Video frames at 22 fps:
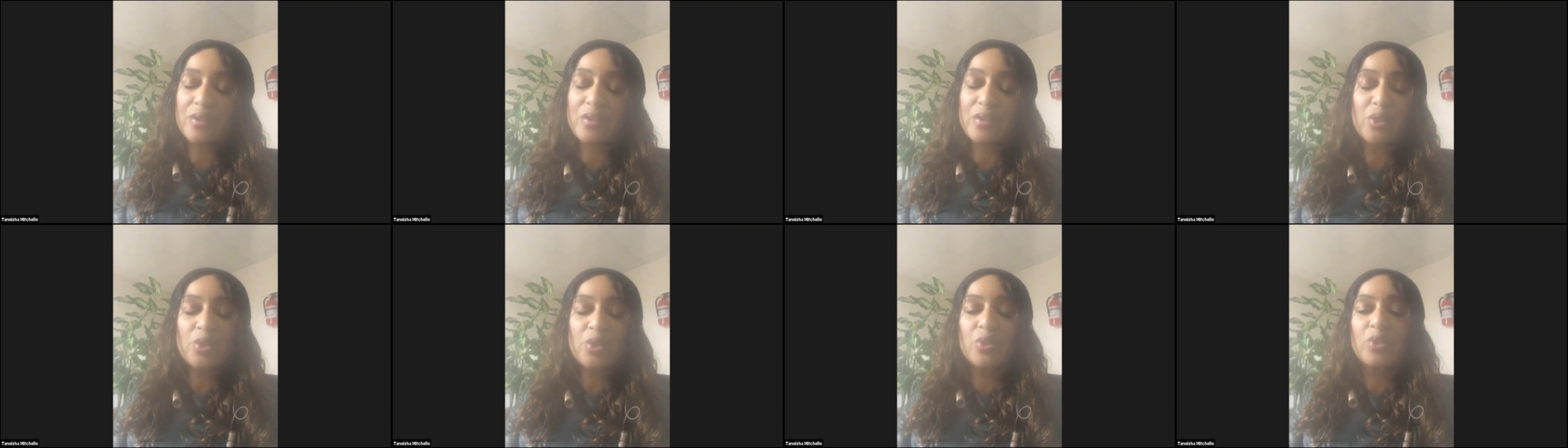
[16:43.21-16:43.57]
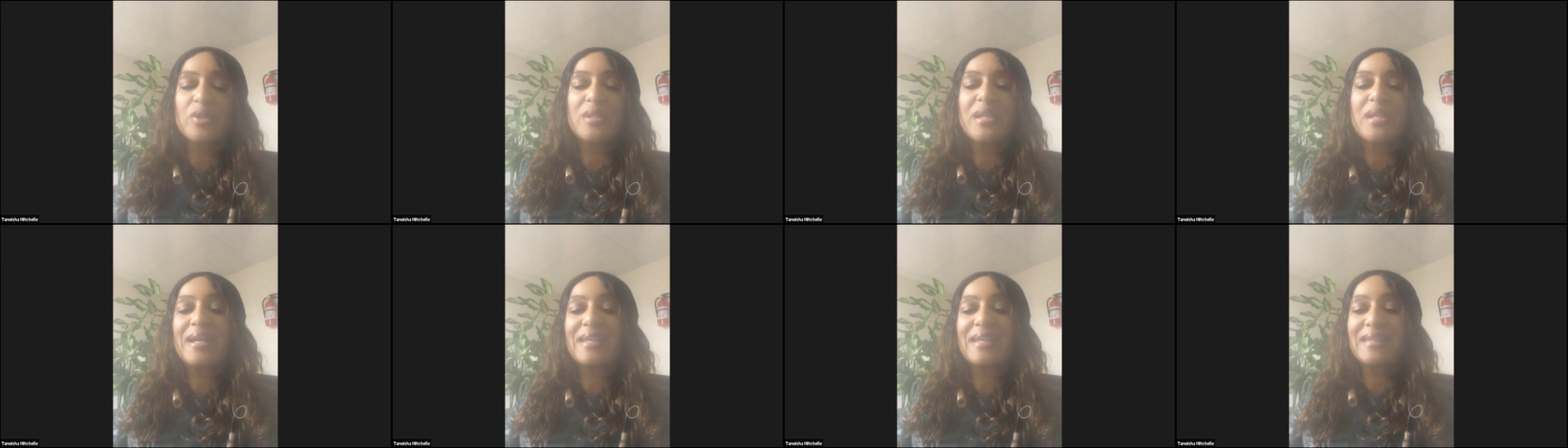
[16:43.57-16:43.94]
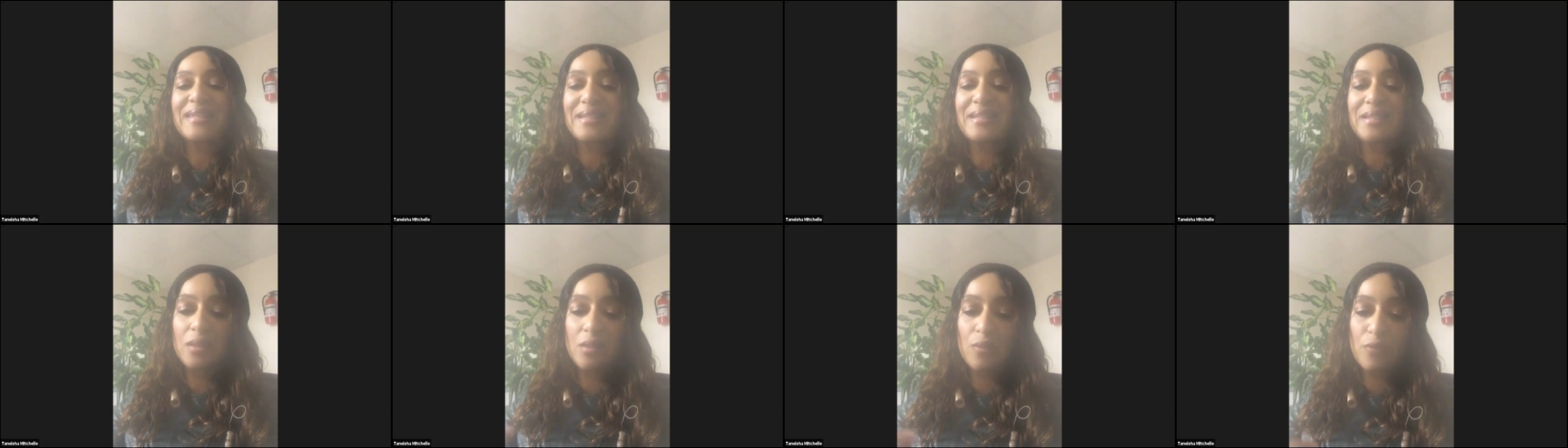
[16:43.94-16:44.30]
So you're not
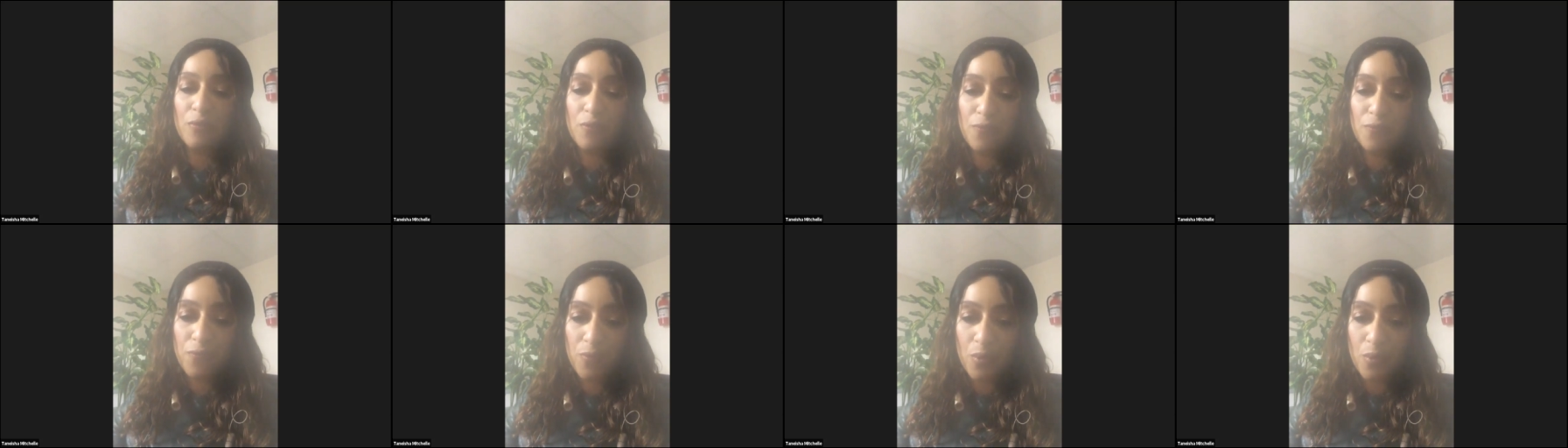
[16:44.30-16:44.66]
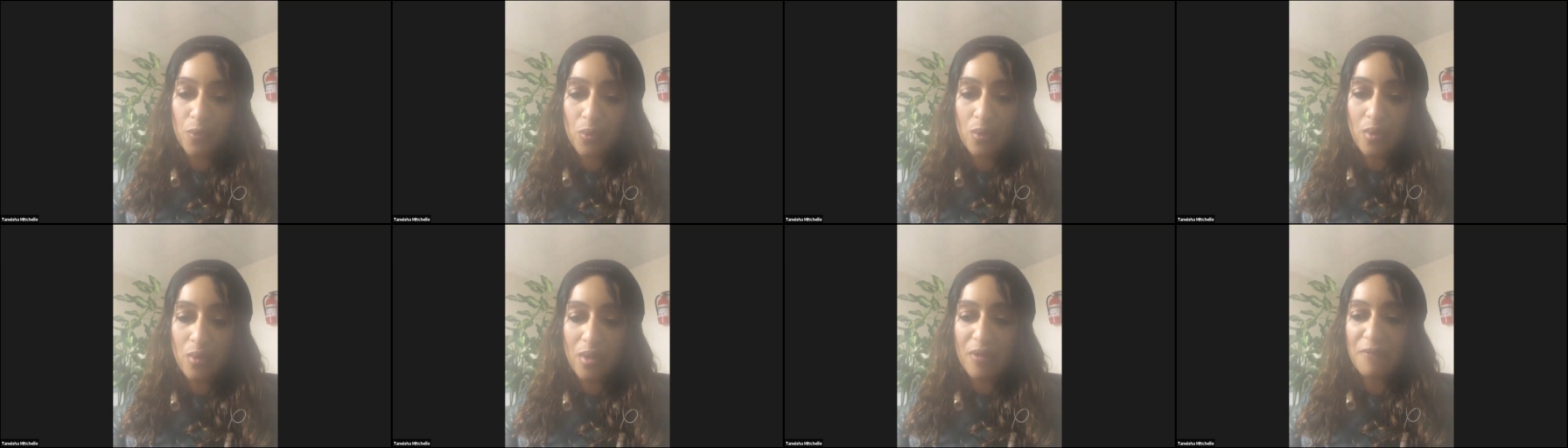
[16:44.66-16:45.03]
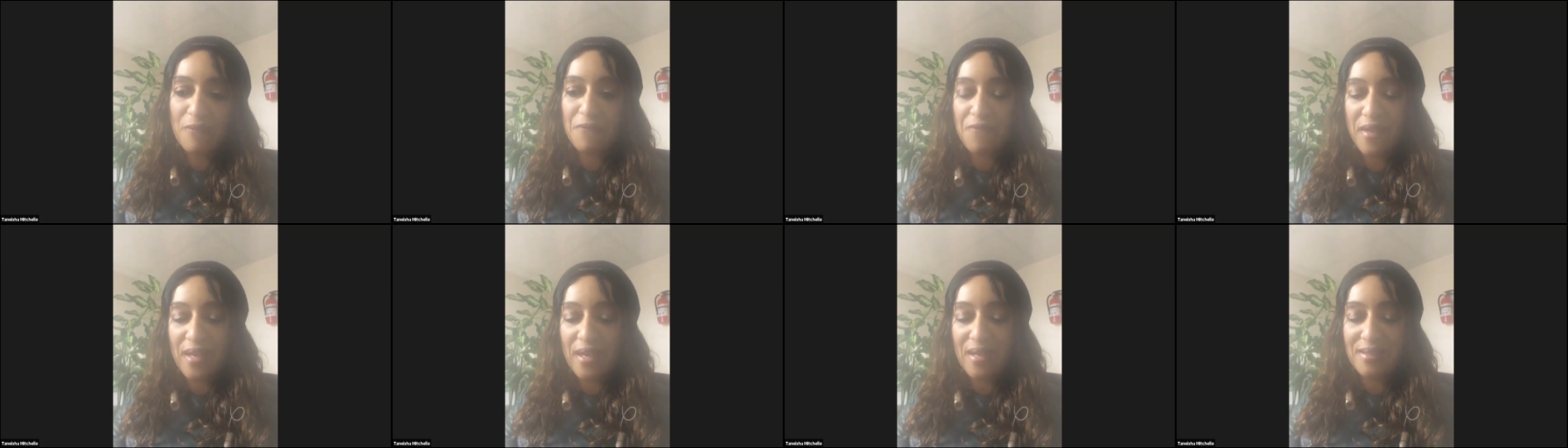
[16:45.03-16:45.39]
getting the full
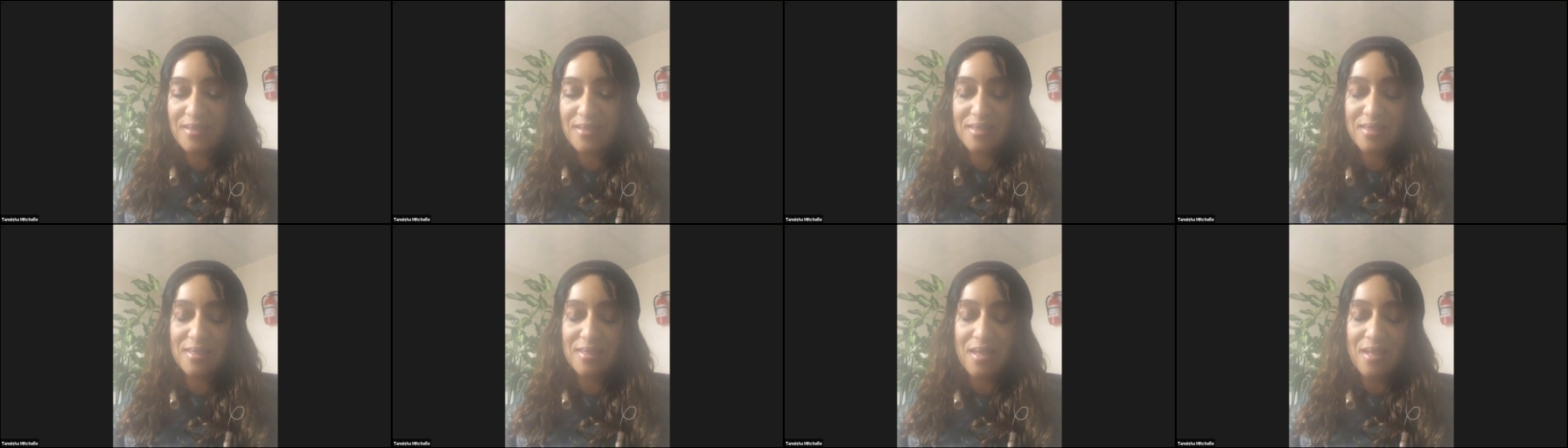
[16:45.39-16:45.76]
effects